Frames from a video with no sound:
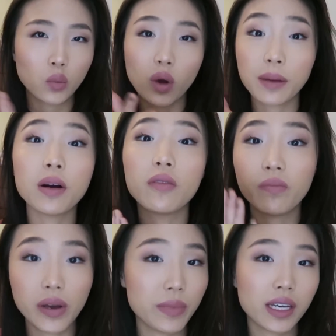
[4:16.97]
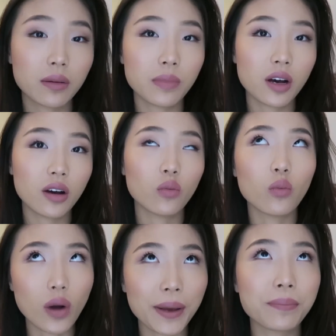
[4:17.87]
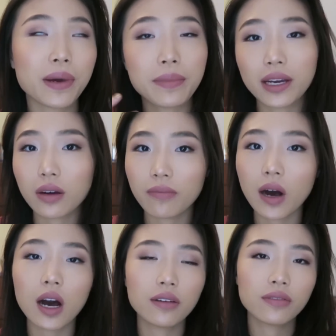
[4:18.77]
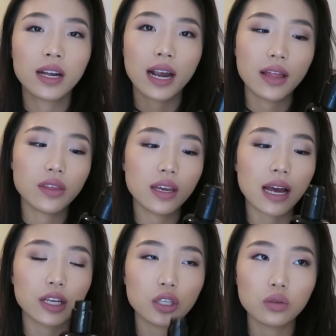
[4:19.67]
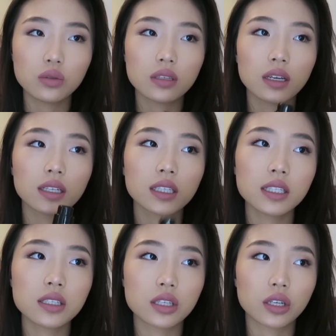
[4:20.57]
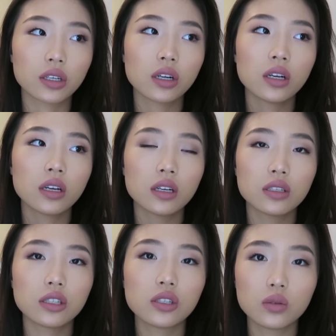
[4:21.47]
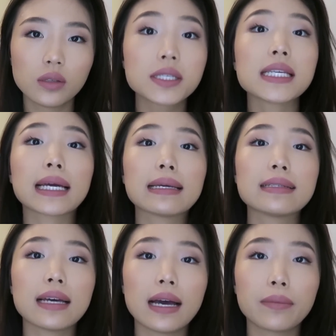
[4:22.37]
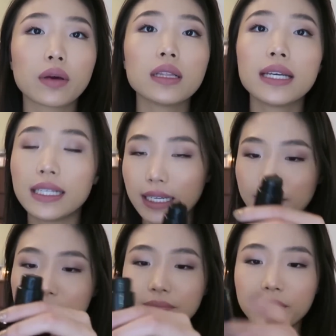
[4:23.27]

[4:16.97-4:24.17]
wipe off my makeup off, wipe my makeup off, and then I use a cleanser to do the second time cleaning.